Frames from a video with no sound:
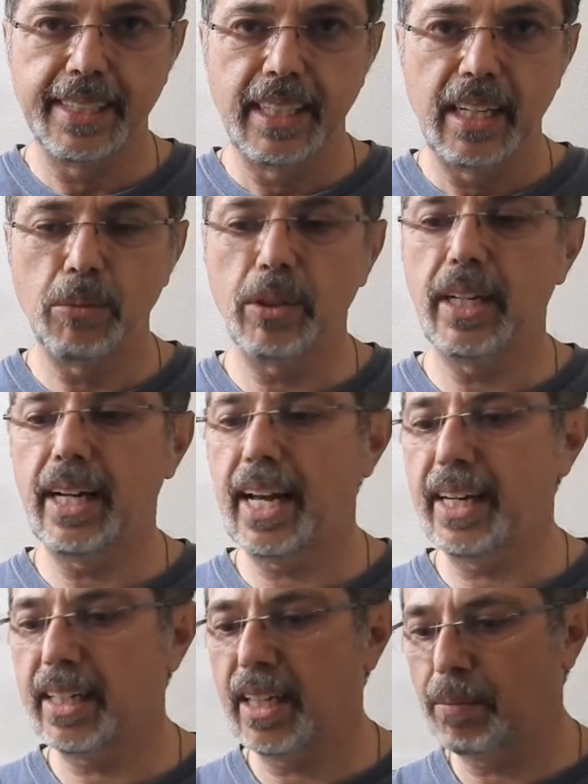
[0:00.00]
And we're going to
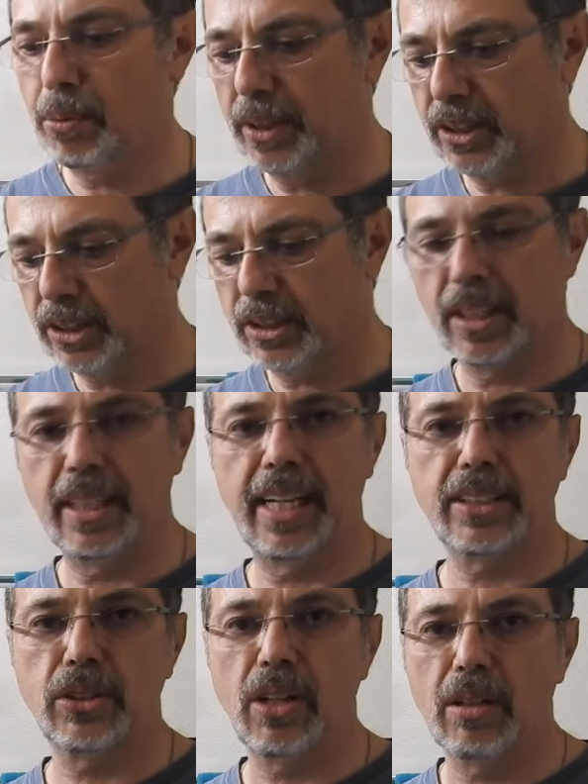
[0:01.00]
add a couple inches to that,
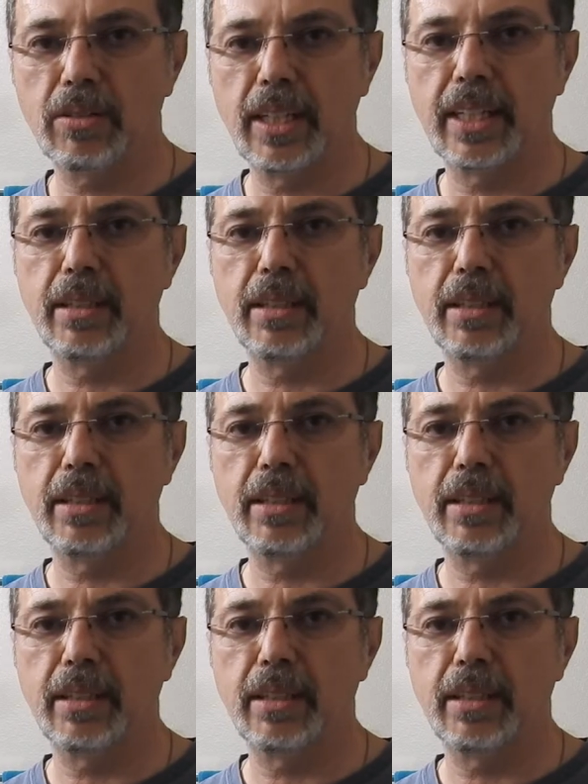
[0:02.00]
so I'll cut